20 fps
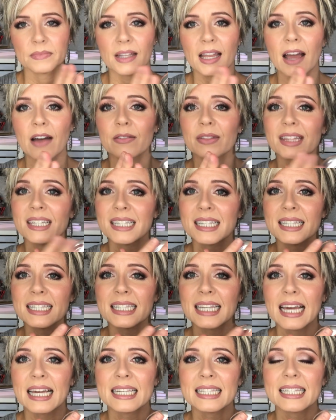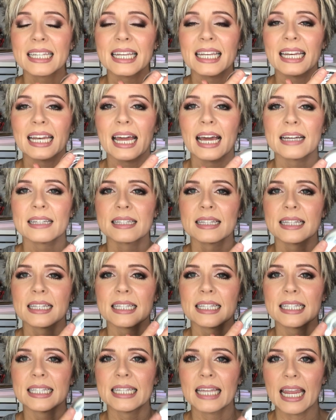Now, this says it has the
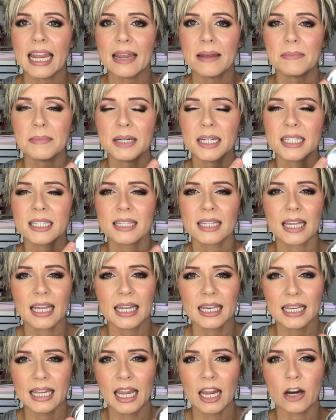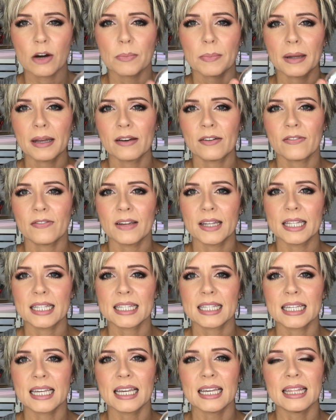same skincare
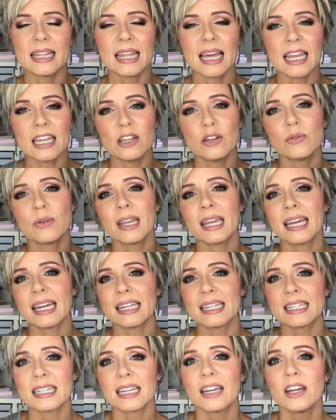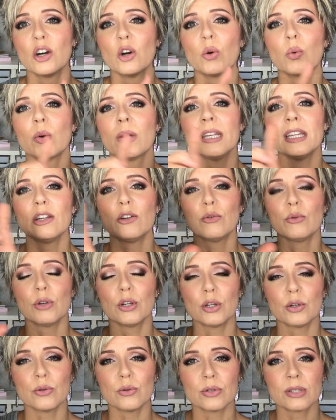benefits that you get when you
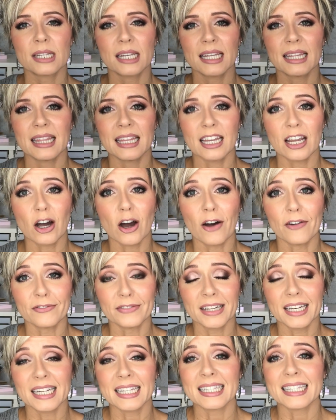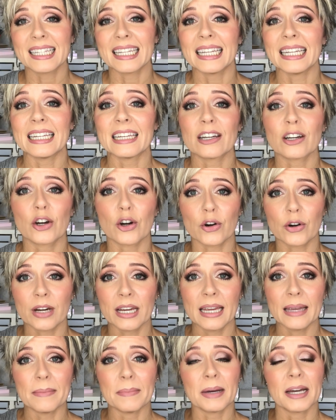use the Confidence in a
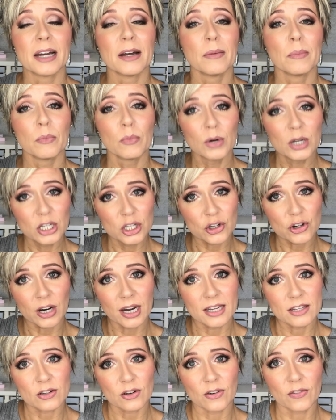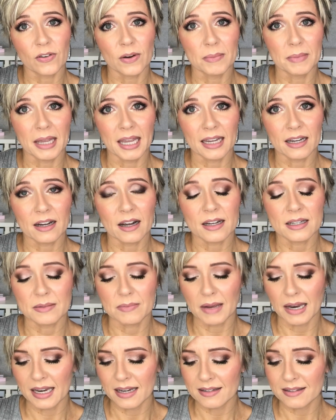Cream moisturizer from IT
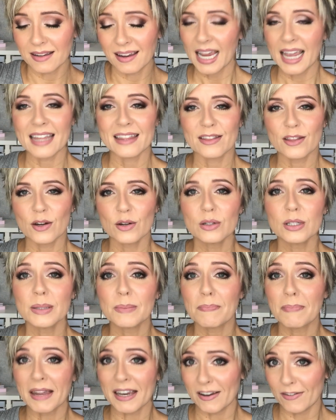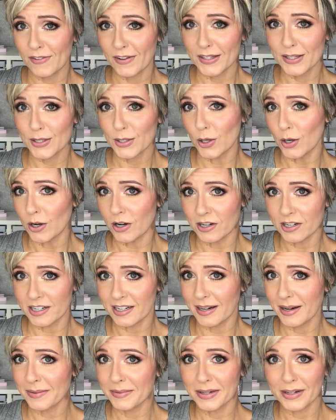Cosmetics. And those benefits
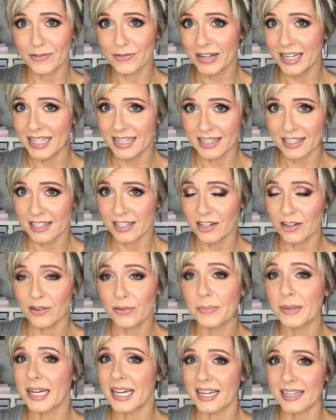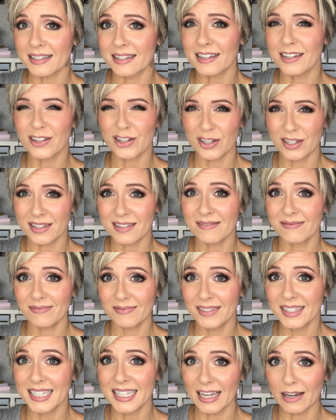are, I'm gonna read this too because it just
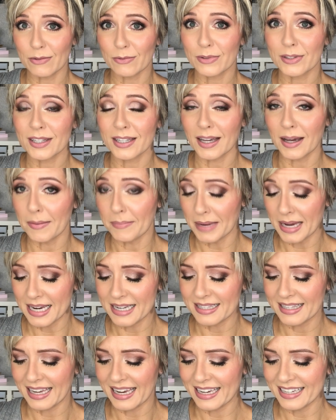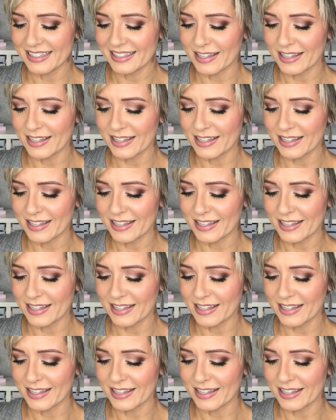sounds amazing.